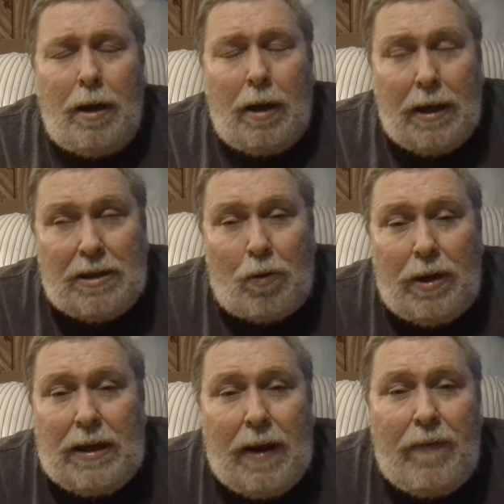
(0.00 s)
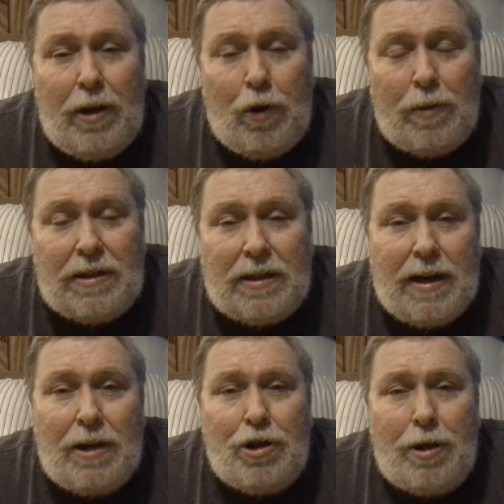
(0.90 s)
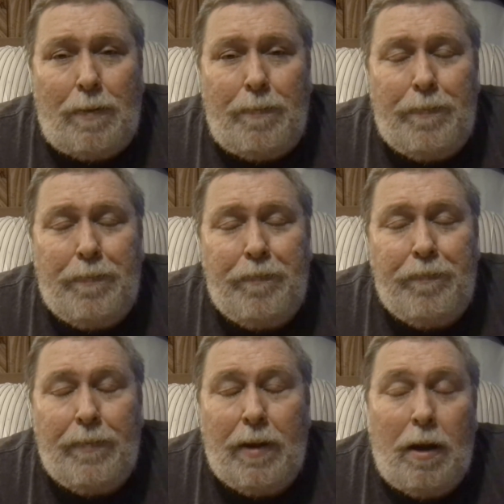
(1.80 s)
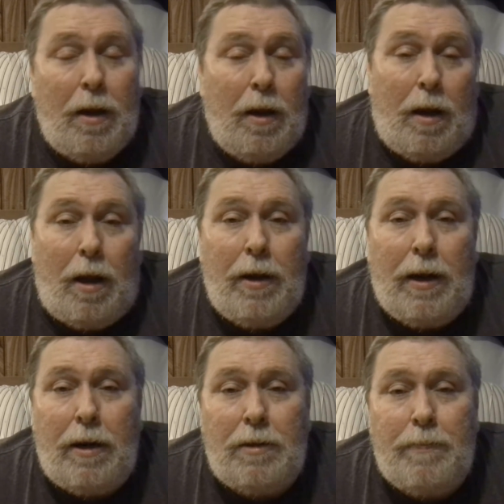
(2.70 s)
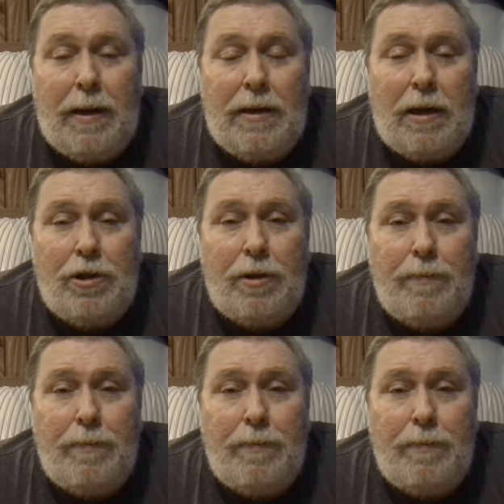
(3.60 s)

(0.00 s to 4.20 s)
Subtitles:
He's only giving you his attention. All you got to do is pay attention.